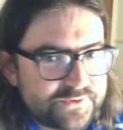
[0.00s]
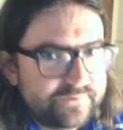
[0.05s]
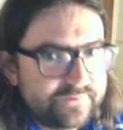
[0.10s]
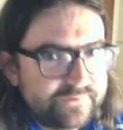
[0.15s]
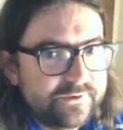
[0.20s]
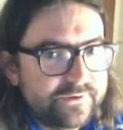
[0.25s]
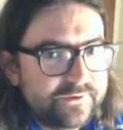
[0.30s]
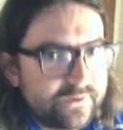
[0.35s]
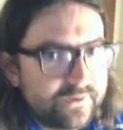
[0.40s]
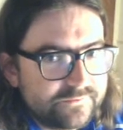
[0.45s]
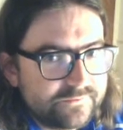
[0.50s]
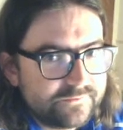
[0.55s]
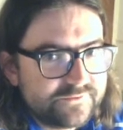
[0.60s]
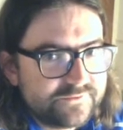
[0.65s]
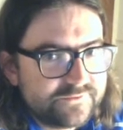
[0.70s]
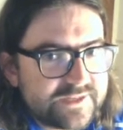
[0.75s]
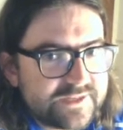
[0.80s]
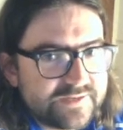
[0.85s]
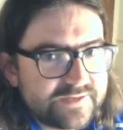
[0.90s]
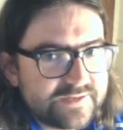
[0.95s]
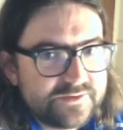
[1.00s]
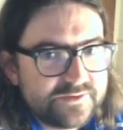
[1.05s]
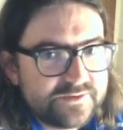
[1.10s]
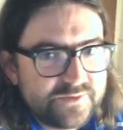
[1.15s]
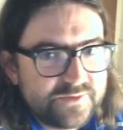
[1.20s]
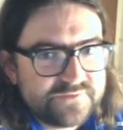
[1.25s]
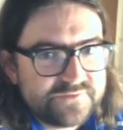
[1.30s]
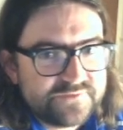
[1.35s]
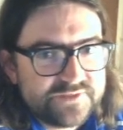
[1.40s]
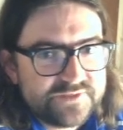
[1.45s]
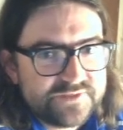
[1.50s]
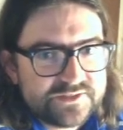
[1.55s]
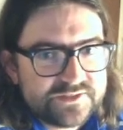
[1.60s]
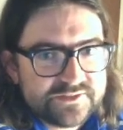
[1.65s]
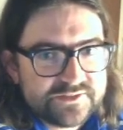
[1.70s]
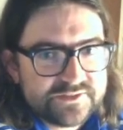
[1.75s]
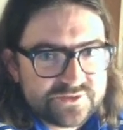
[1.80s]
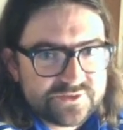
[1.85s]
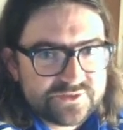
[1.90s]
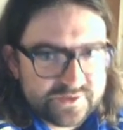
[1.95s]
a lot, really, the most
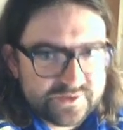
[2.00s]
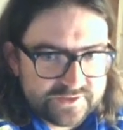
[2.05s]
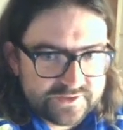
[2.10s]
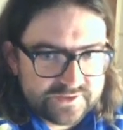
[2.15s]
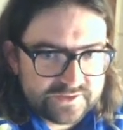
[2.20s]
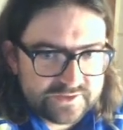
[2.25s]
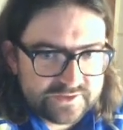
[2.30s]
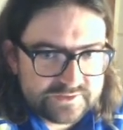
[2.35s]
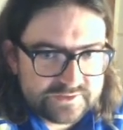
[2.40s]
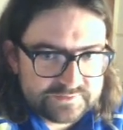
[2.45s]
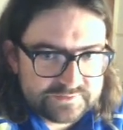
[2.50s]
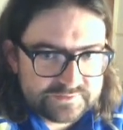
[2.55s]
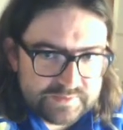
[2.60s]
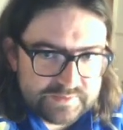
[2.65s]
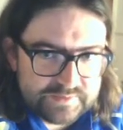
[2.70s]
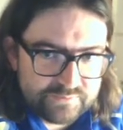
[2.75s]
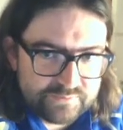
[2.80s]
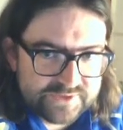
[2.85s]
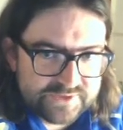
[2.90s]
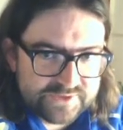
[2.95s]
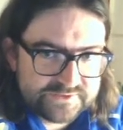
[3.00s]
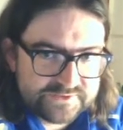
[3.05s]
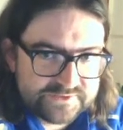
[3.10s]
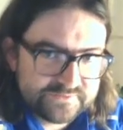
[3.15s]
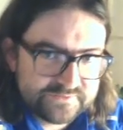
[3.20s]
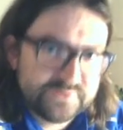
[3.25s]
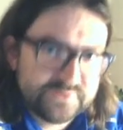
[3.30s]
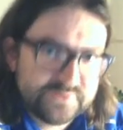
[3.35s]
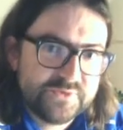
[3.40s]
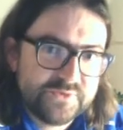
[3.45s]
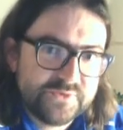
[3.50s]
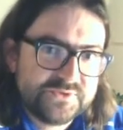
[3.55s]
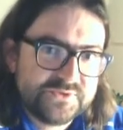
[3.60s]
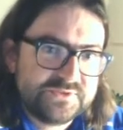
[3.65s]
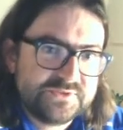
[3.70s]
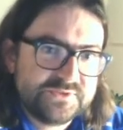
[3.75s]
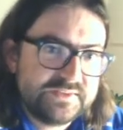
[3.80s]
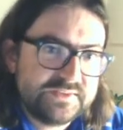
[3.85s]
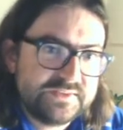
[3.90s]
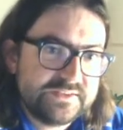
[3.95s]
visually striking and impressive, and the
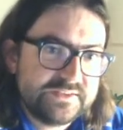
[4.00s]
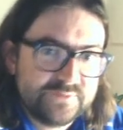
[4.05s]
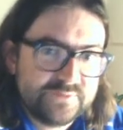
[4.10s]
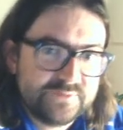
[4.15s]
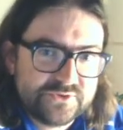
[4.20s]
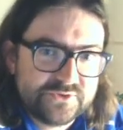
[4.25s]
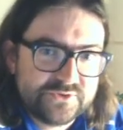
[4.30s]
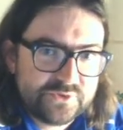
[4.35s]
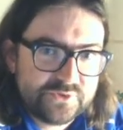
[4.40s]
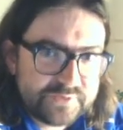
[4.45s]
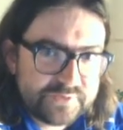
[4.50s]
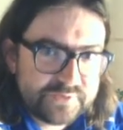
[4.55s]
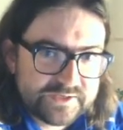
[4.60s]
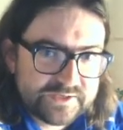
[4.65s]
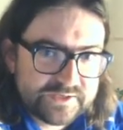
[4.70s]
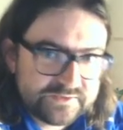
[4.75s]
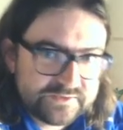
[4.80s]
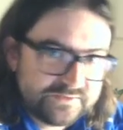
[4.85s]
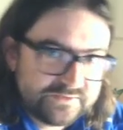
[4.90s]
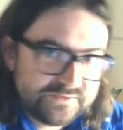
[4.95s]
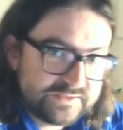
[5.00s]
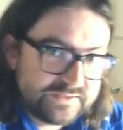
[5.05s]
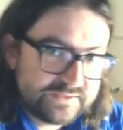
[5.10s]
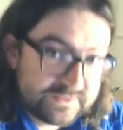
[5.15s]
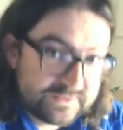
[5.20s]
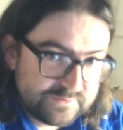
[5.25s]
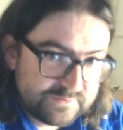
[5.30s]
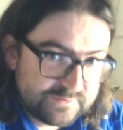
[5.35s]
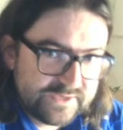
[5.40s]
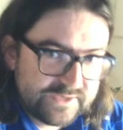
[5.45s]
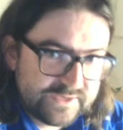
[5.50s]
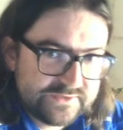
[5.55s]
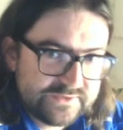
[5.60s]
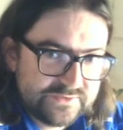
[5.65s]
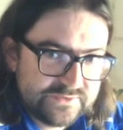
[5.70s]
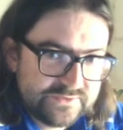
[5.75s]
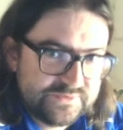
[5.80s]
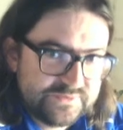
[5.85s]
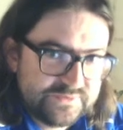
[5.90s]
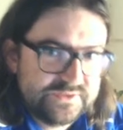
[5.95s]
most things that most dominate this space
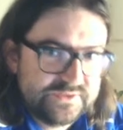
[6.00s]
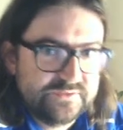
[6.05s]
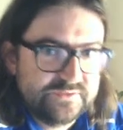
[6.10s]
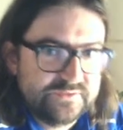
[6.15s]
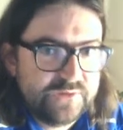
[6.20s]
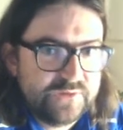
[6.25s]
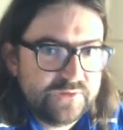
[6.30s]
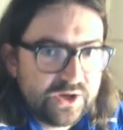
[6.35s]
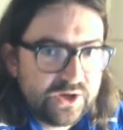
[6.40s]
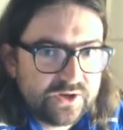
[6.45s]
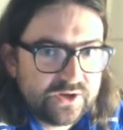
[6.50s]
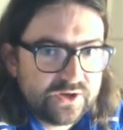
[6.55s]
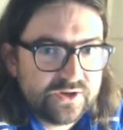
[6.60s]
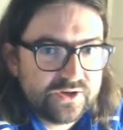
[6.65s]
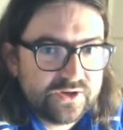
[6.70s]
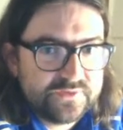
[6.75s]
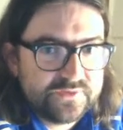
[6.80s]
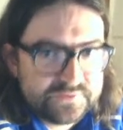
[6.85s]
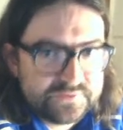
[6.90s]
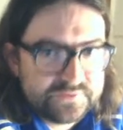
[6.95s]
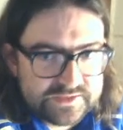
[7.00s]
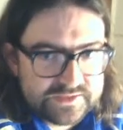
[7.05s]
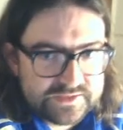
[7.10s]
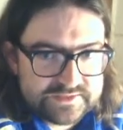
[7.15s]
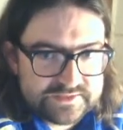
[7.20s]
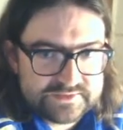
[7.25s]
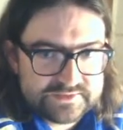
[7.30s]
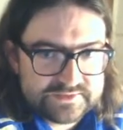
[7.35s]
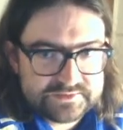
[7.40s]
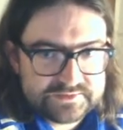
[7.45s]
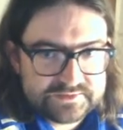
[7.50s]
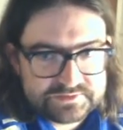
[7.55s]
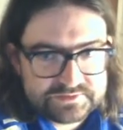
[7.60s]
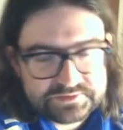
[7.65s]
as a museum are these